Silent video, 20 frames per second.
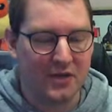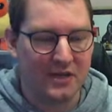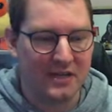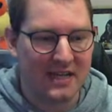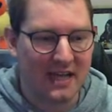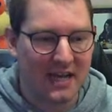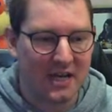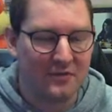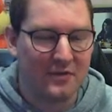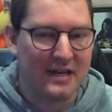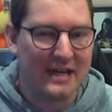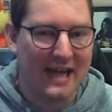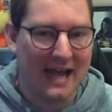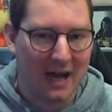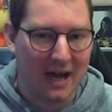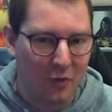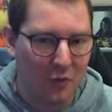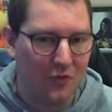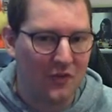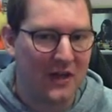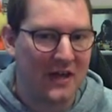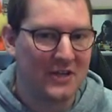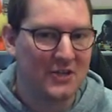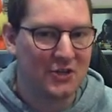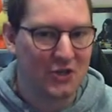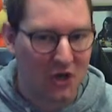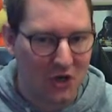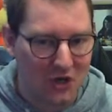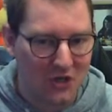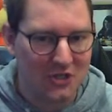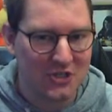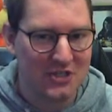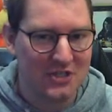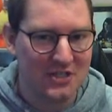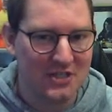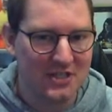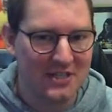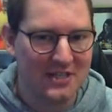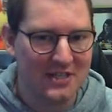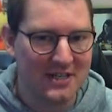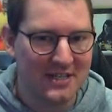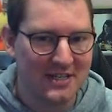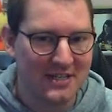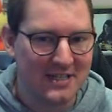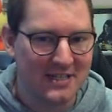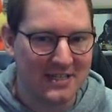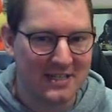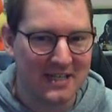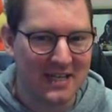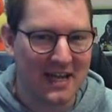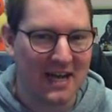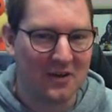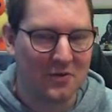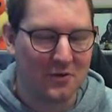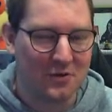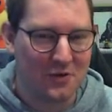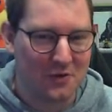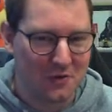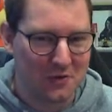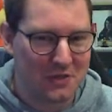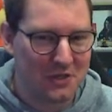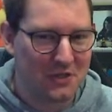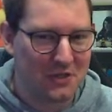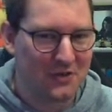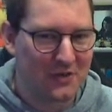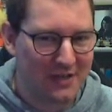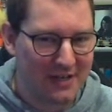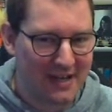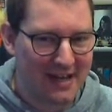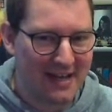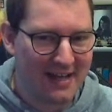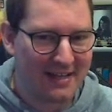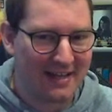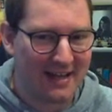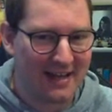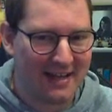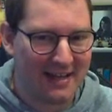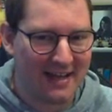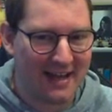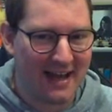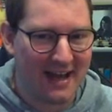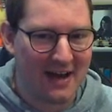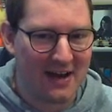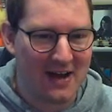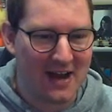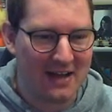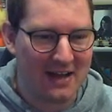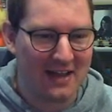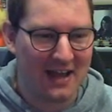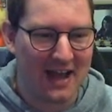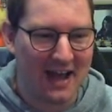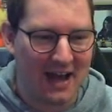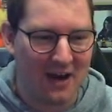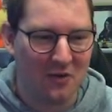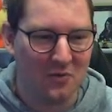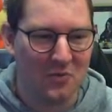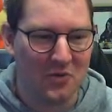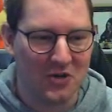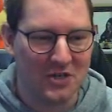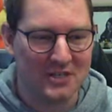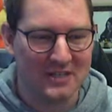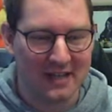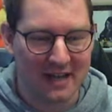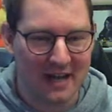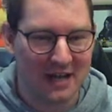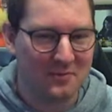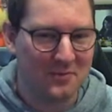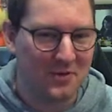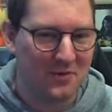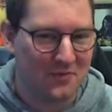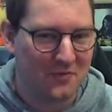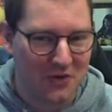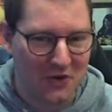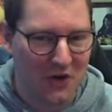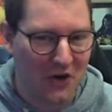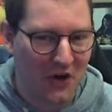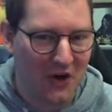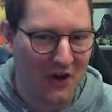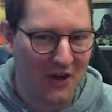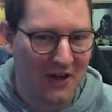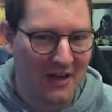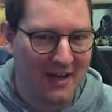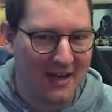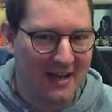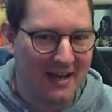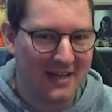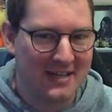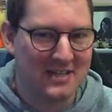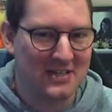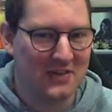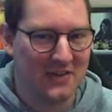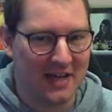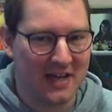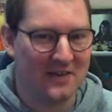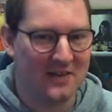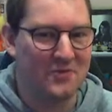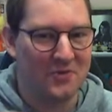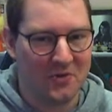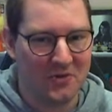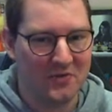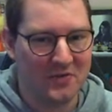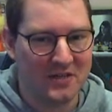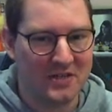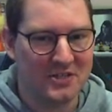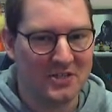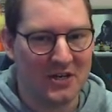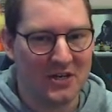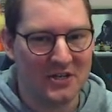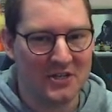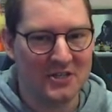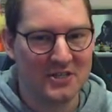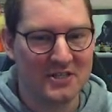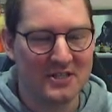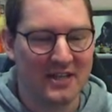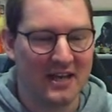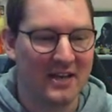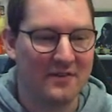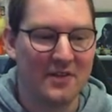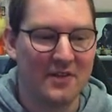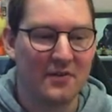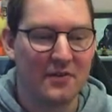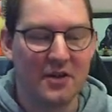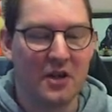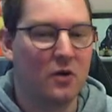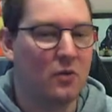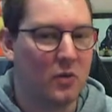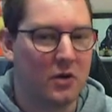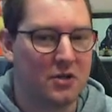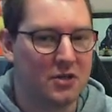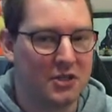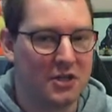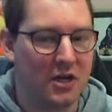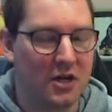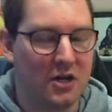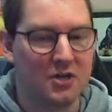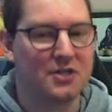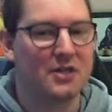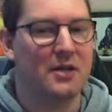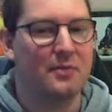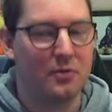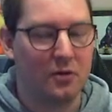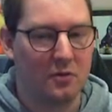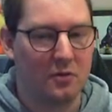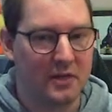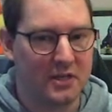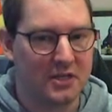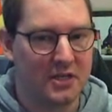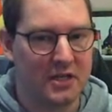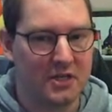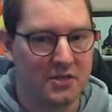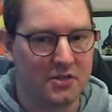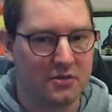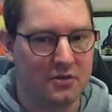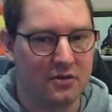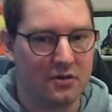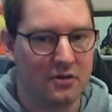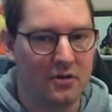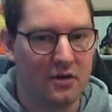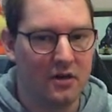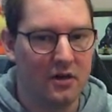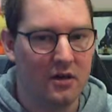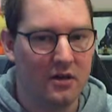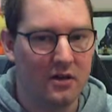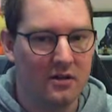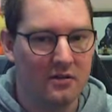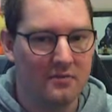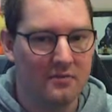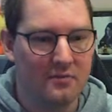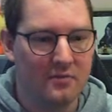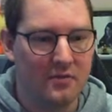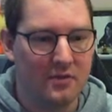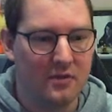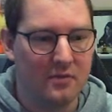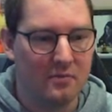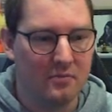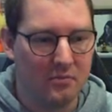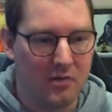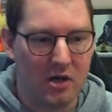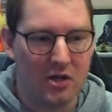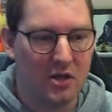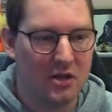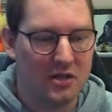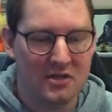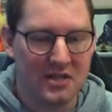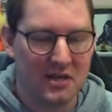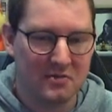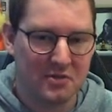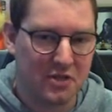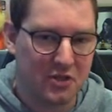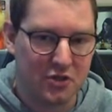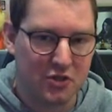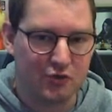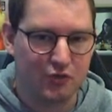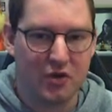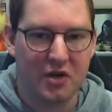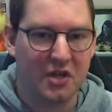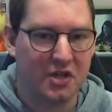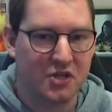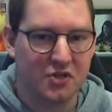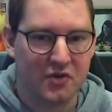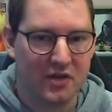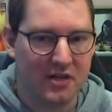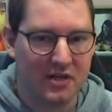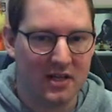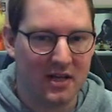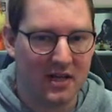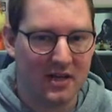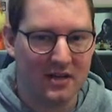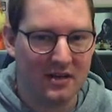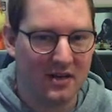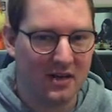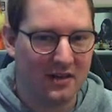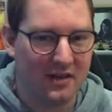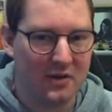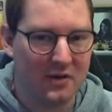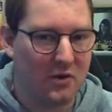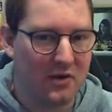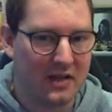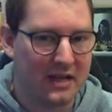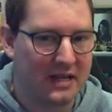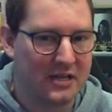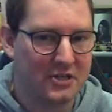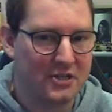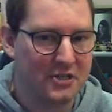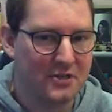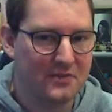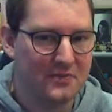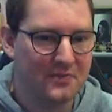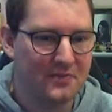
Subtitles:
kind of count their charges to see how close you can get, like how much time you've got until they have all 3 charges. Like, if they've only got 1 charge and they pull up the chainsaw, a lot of the times you can just run in a straight line and they won't catch you.